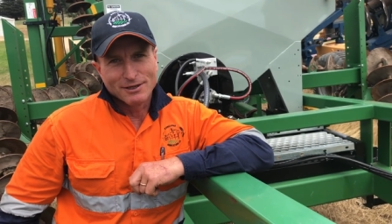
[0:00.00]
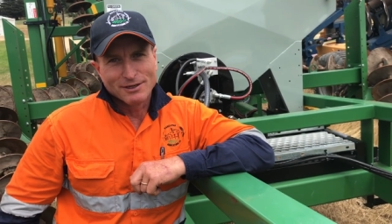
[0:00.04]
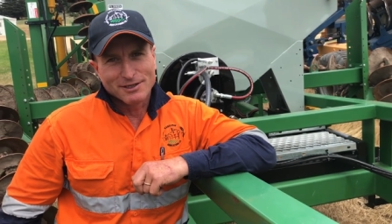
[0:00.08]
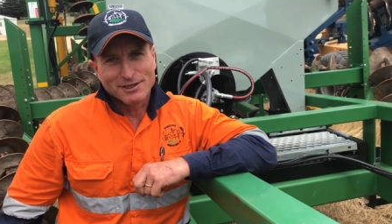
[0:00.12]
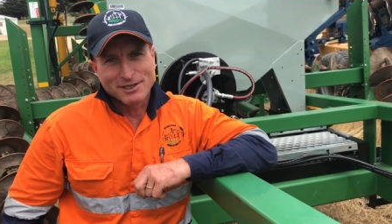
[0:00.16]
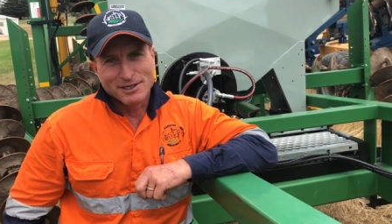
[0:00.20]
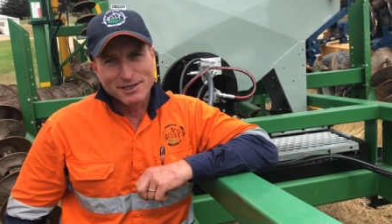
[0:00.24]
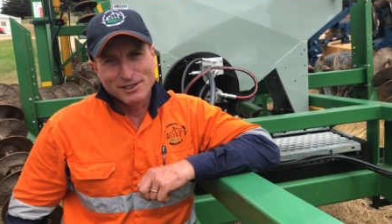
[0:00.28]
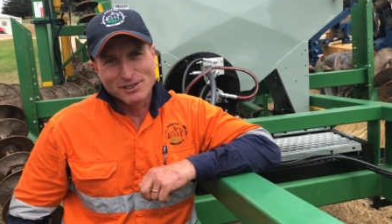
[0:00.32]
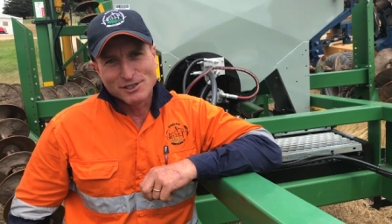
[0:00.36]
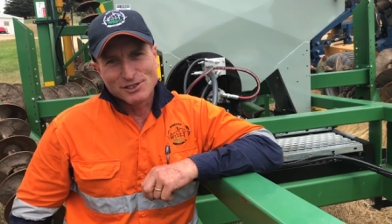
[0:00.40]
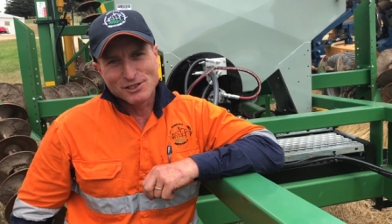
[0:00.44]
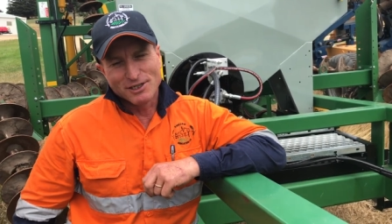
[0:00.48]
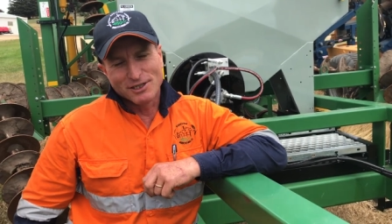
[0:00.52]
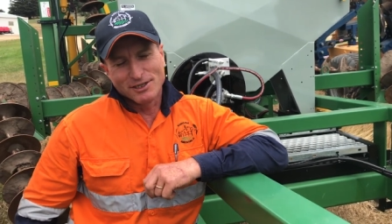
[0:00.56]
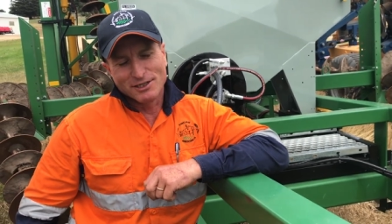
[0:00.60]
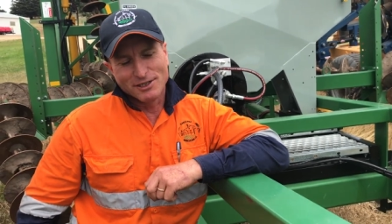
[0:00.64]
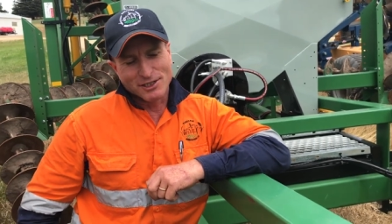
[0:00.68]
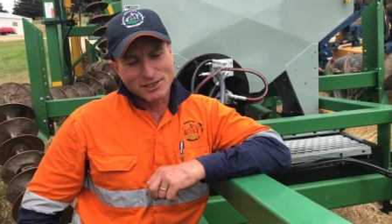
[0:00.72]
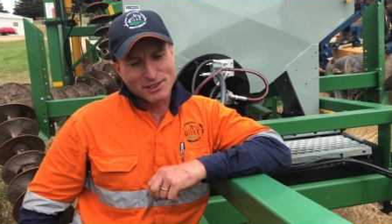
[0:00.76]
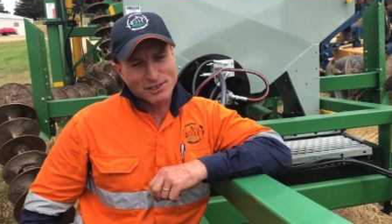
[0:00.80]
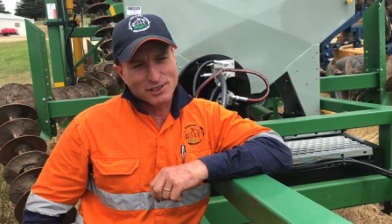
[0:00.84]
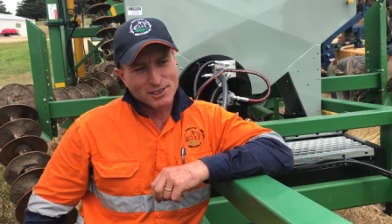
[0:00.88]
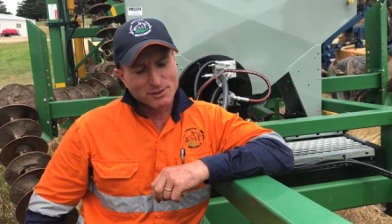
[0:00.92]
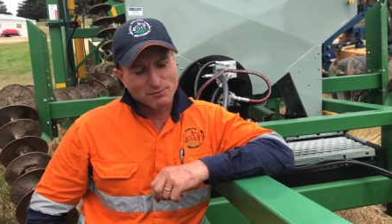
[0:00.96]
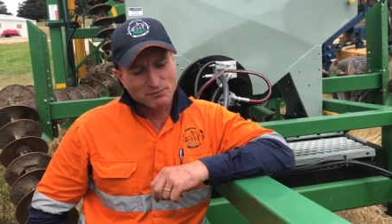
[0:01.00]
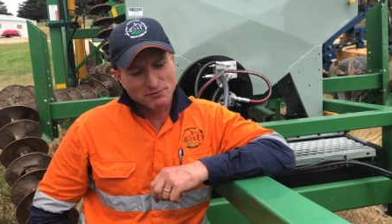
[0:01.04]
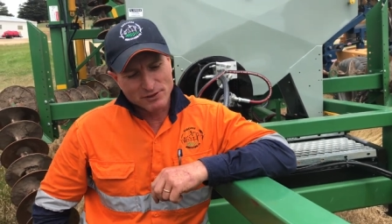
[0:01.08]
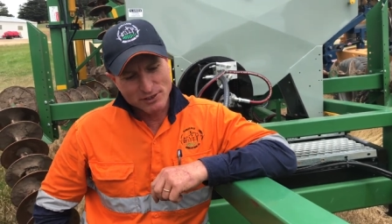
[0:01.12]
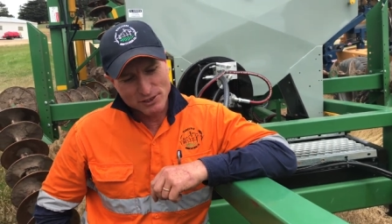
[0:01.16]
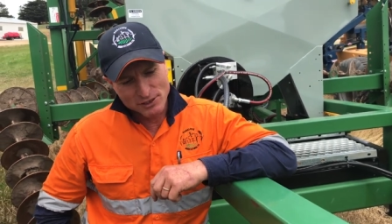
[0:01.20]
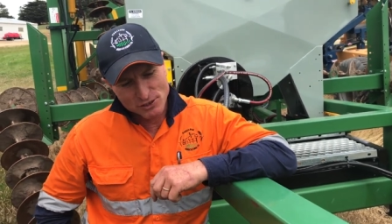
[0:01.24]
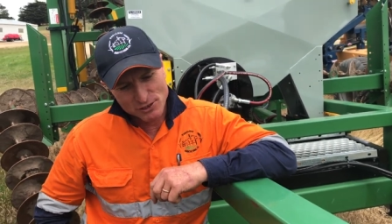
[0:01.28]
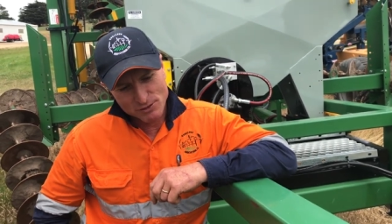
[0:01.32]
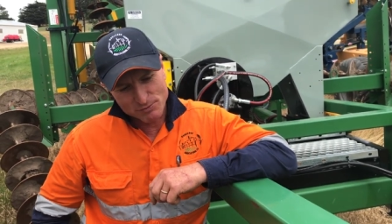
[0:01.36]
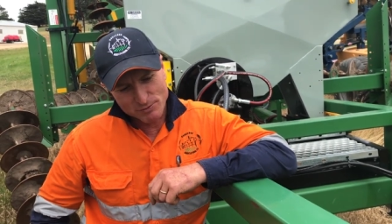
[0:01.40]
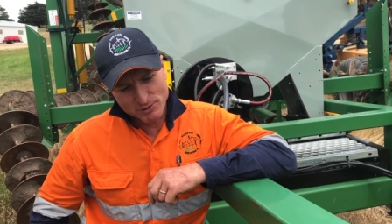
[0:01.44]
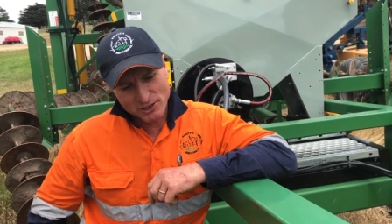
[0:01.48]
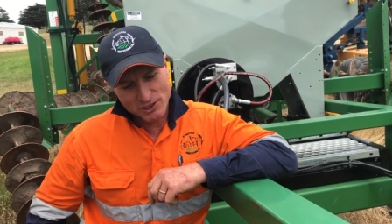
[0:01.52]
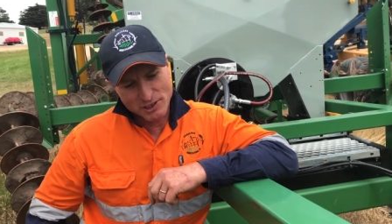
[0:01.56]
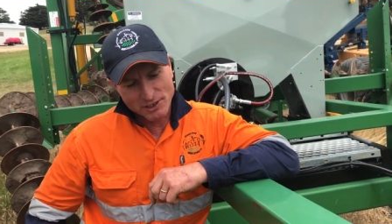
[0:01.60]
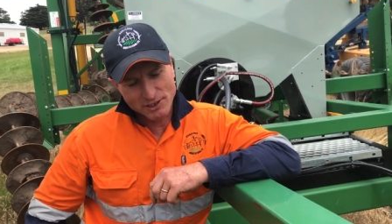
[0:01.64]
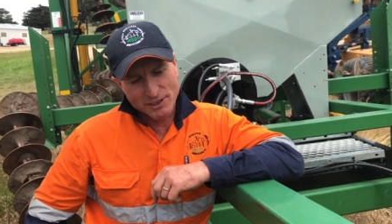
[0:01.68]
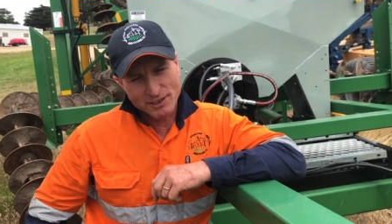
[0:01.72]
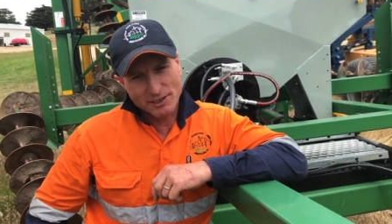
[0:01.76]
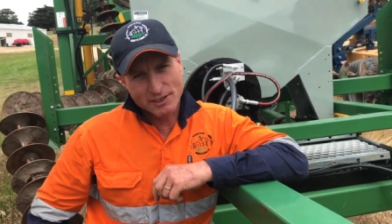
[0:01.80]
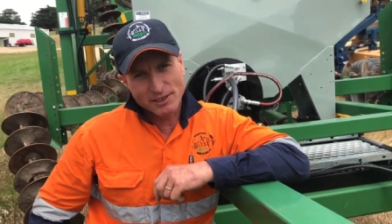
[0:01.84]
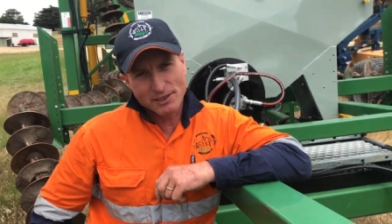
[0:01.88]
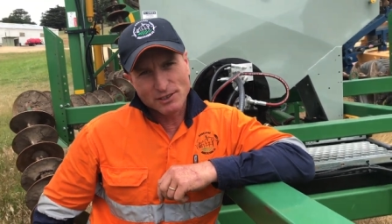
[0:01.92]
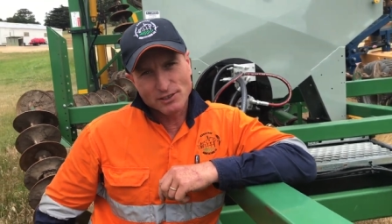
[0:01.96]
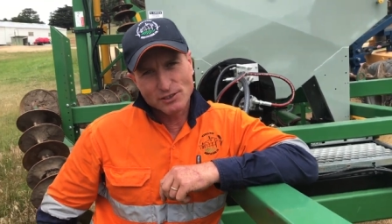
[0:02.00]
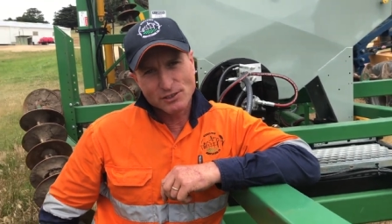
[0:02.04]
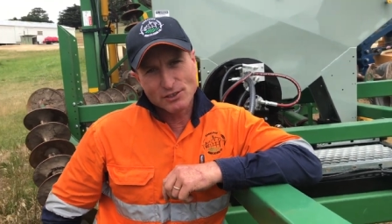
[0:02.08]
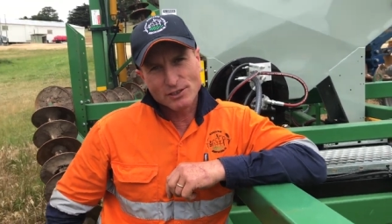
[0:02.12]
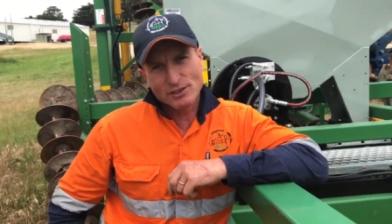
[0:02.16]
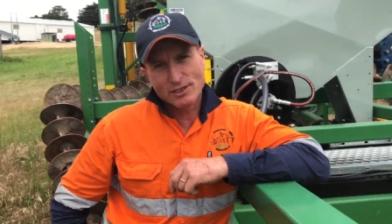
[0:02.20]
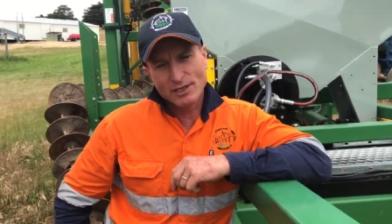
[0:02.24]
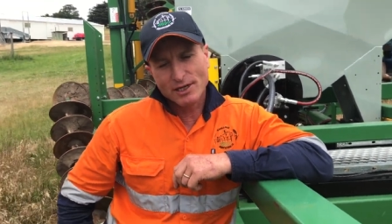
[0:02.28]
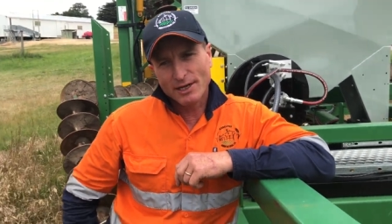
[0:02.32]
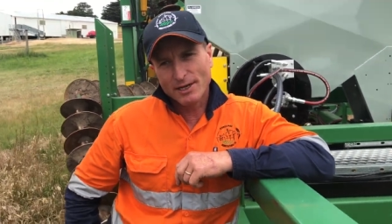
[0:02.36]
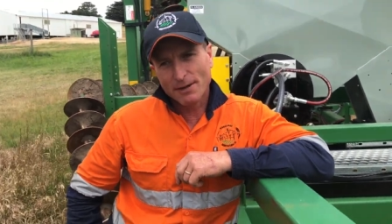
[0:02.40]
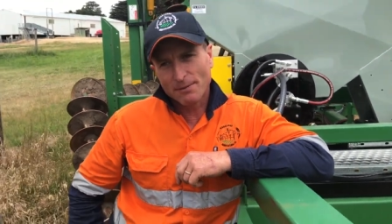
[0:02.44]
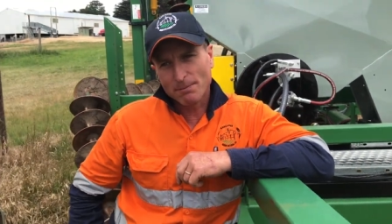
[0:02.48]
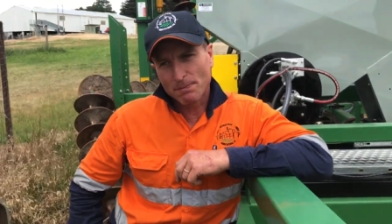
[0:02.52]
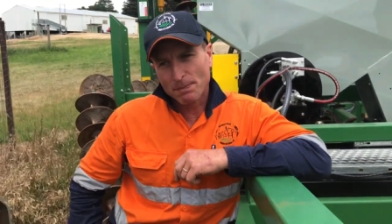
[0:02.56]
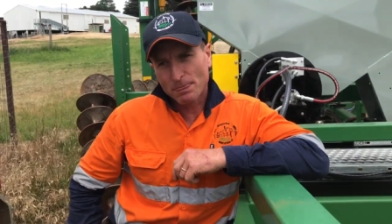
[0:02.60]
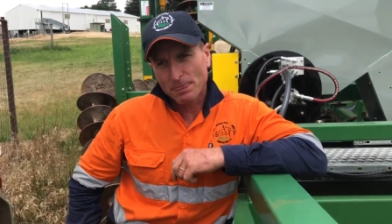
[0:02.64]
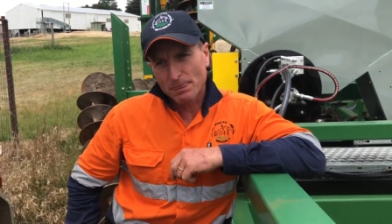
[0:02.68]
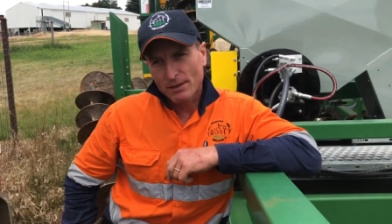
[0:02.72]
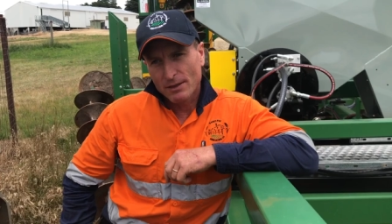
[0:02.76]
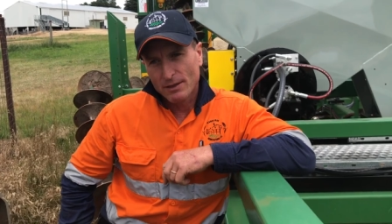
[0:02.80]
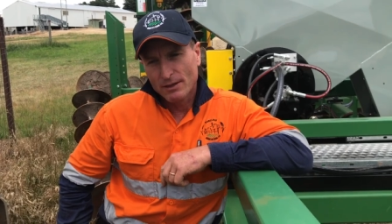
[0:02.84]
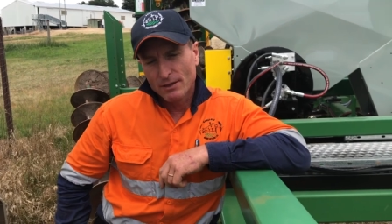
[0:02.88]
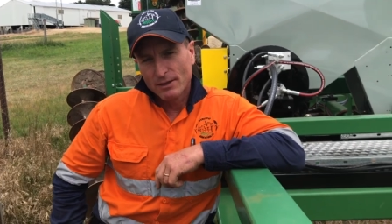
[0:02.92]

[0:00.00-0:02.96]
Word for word: Okay, so next step for this machine is um,